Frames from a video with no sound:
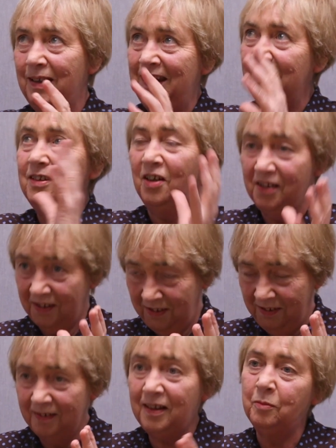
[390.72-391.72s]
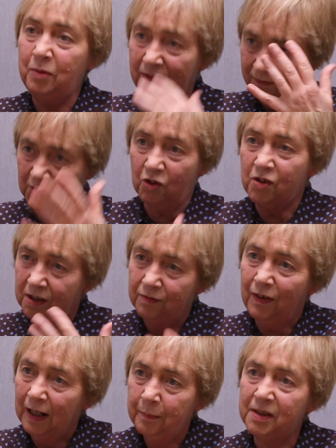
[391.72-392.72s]
ethos that we've sort of
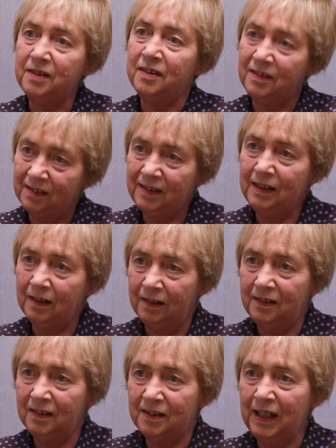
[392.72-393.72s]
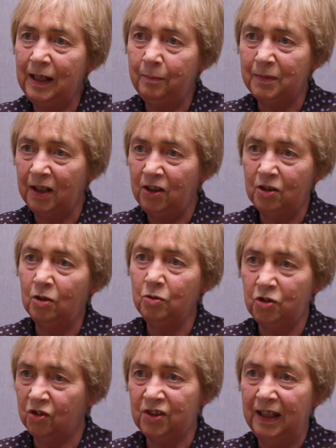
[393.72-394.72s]
developed in the team, that you don't
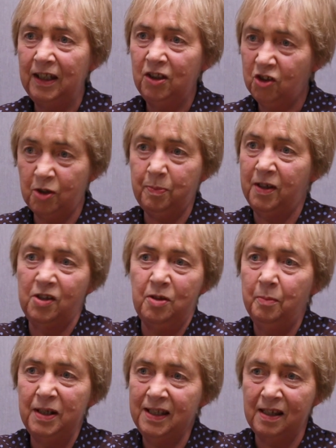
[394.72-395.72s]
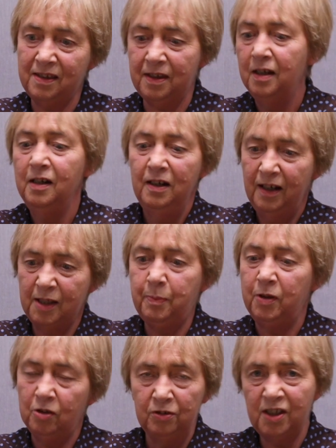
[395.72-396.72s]
just say, just because somebody says it's
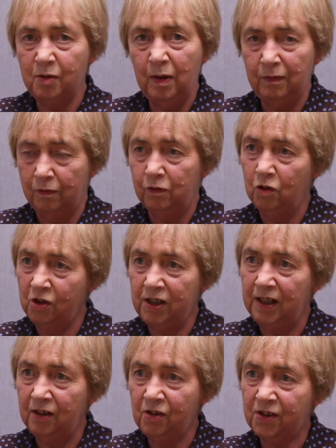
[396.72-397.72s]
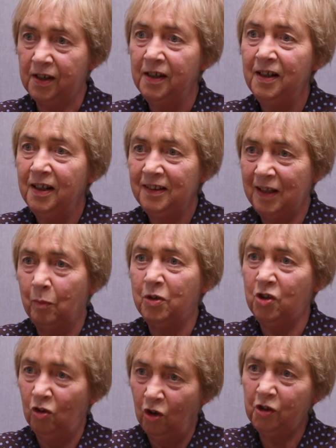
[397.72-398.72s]
been done this way for 40 years, that when
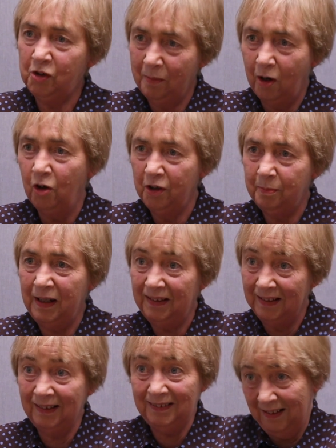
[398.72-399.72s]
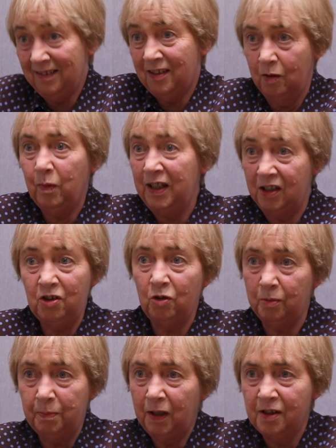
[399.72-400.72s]
you're automating that's the way you do
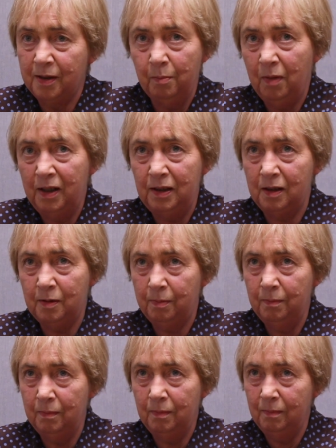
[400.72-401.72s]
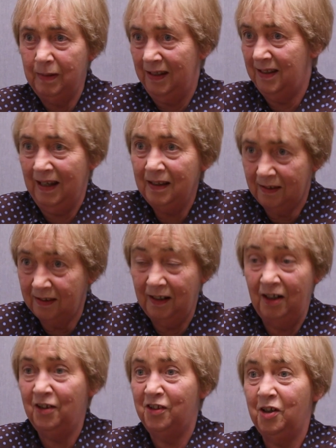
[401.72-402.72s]
it, because it mightn't make sense. A
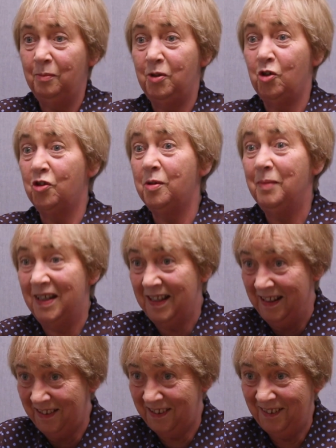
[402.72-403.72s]
lot of the time it doesn't make sense.